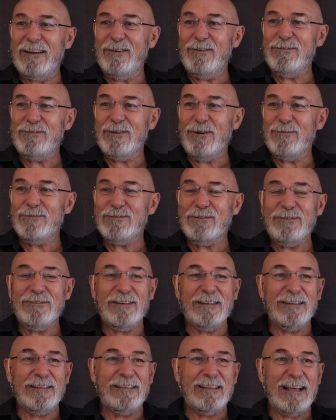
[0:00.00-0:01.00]
Who told you
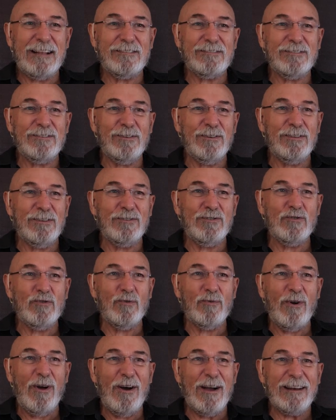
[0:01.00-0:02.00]
that that you're
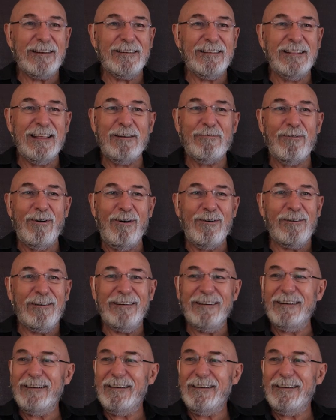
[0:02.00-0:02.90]
right and they're wrong?